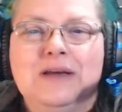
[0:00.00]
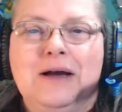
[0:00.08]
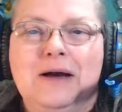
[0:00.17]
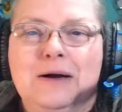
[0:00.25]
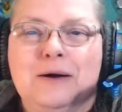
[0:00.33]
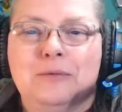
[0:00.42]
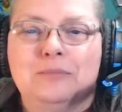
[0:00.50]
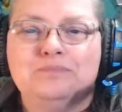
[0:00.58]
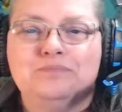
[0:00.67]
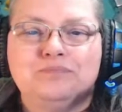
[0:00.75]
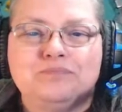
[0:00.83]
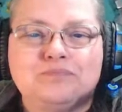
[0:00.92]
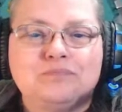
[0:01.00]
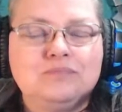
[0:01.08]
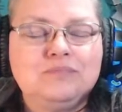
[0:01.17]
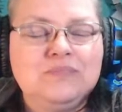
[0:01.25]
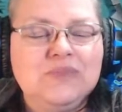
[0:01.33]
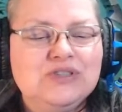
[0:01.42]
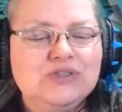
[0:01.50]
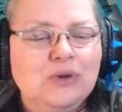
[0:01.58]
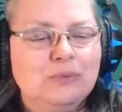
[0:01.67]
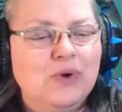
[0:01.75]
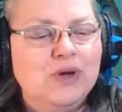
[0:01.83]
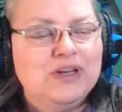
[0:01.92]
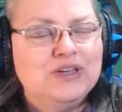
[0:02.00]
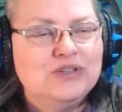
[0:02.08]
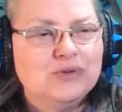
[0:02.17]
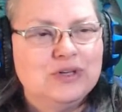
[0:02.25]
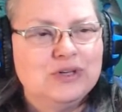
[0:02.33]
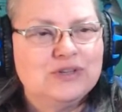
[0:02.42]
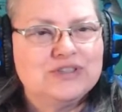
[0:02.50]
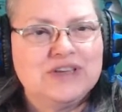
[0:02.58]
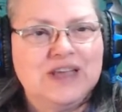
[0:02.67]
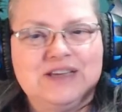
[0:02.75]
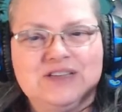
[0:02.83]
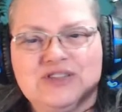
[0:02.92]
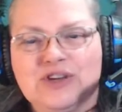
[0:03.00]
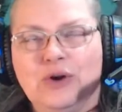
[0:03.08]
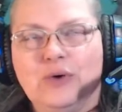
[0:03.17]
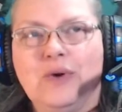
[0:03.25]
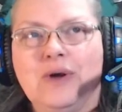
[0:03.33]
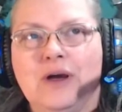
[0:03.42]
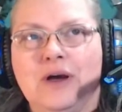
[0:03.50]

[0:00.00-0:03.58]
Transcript: So I'm going to do a little slideshow.